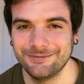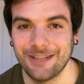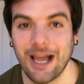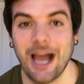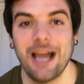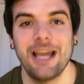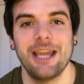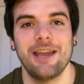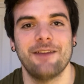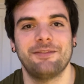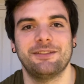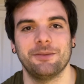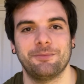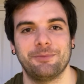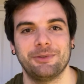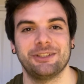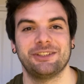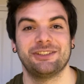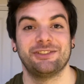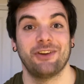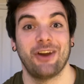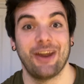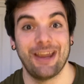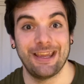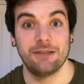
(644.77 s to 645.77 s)
I have to
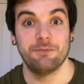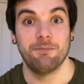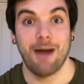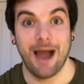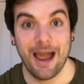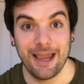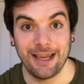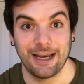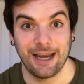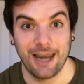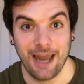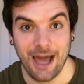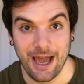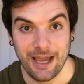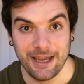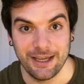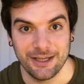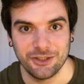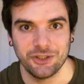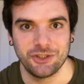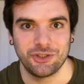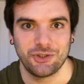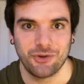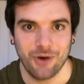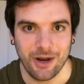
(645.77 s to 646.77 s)
persuade my
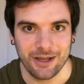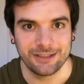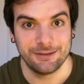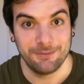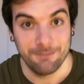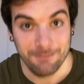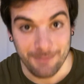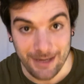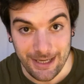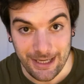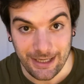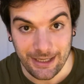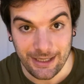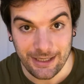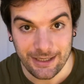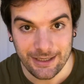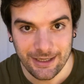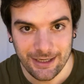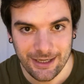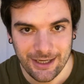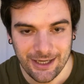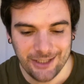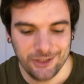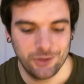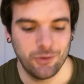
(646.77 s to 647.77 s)
client to trust me
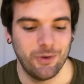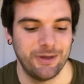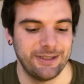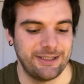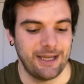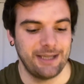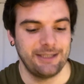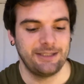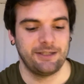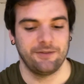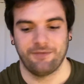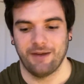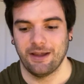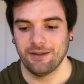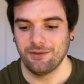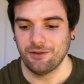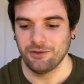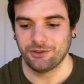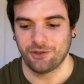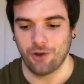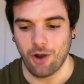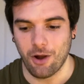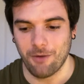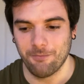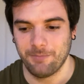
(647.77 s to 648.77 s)
to identify
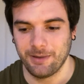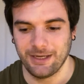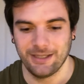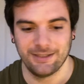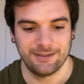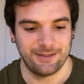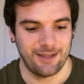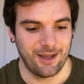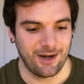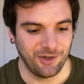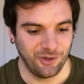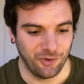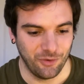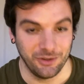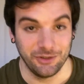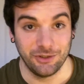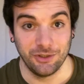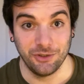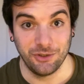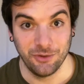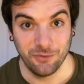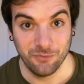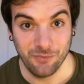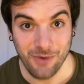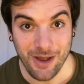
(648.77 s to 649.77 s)
those companies that are going to
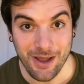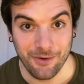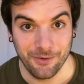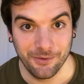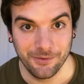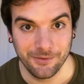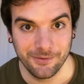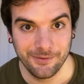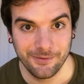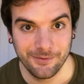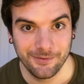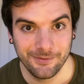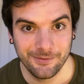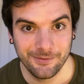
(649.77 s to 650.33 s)
do well.